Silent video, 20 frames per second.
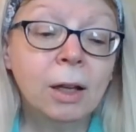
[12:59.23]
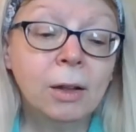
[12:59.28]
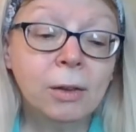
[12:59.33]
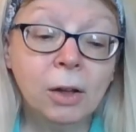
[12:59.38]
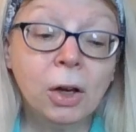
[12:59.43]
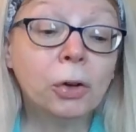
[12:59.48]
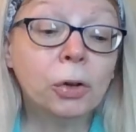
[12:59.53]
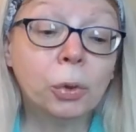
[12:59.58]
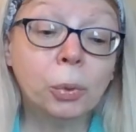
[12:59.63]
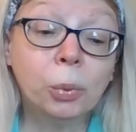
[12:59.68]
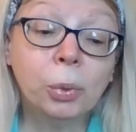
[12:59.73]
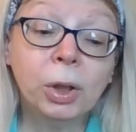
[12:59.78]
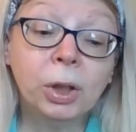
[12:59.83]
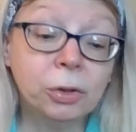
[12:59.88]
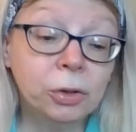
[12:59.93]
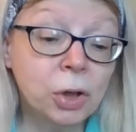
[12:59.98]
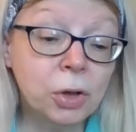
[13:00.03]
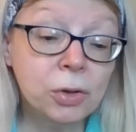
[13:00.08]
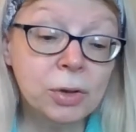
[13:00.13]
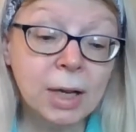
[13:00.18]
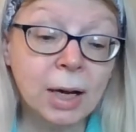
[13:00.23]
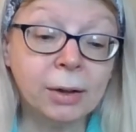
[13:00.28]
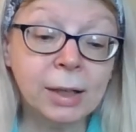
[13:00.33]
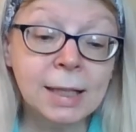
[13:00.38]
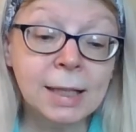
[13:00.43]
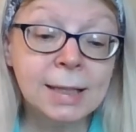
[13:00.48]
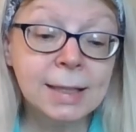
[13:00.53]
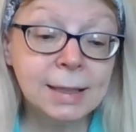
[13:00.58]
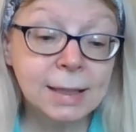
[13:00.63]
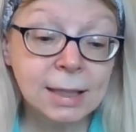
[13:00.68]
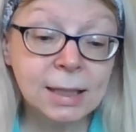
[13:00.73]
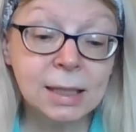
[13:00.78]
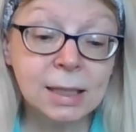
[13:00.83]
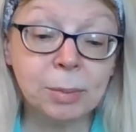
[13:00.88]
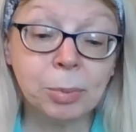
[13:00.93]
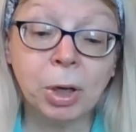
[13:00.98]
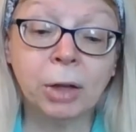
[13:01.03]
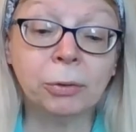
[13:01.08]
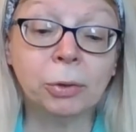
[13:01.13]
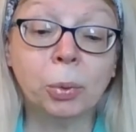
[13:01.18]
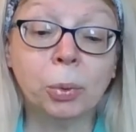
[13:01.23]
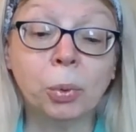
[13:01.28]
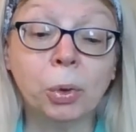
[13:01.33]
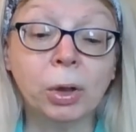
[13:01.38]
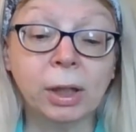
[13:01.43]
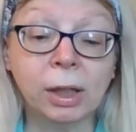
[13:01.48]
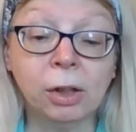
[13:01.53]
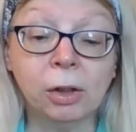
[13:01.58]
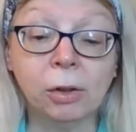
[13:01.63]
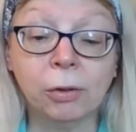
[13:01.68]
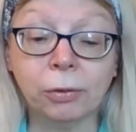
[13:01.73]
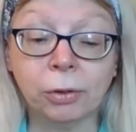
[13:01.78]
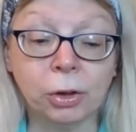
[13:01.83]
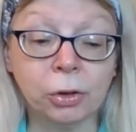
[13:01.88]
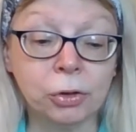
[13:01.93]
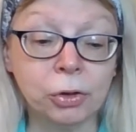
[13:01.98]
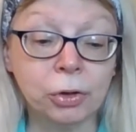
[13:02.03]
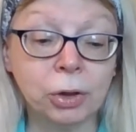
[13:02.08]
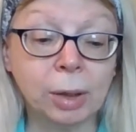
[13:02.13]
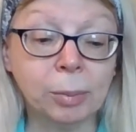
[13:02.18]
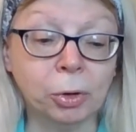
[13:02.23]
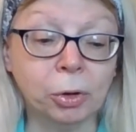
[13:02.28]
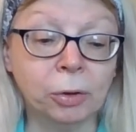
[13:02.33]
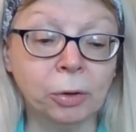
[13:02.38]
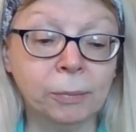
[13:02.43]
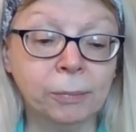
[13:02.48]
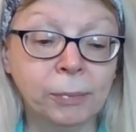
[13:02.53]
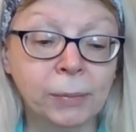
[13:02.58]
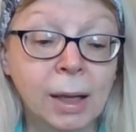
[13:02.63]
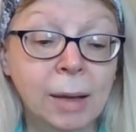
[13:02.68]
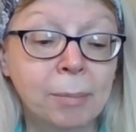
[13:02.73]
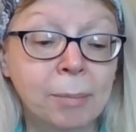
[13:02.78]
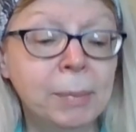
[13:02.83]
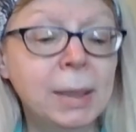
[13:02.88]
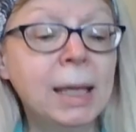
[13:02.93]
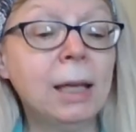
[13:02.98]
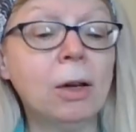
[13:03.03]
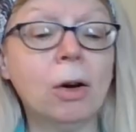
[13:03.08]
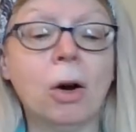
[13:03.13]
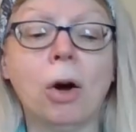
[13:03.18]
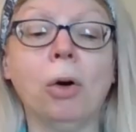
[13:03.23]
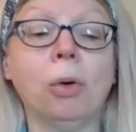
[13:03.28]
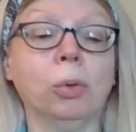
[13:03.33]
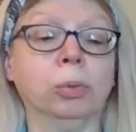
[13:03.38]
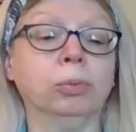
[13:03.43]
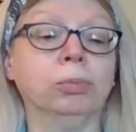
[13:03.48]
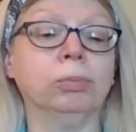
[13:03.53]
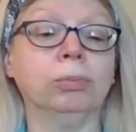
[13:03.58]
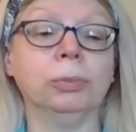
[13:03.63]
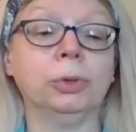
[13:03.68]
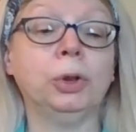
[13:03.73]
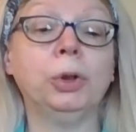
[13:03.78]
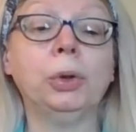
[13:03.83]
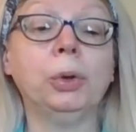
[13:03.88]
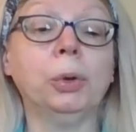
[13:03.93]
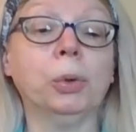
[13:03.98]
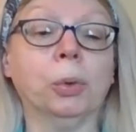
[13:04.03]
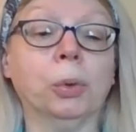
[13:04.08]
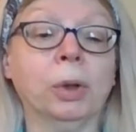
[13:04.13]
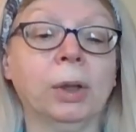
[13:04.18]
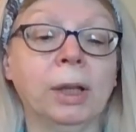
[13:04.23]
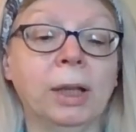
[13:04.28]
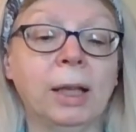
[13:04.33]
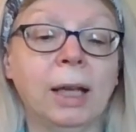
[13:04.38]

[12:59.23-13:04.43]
The owner will, no doubt, insist upon rewarding you for your trouble." "Me? Oh, you.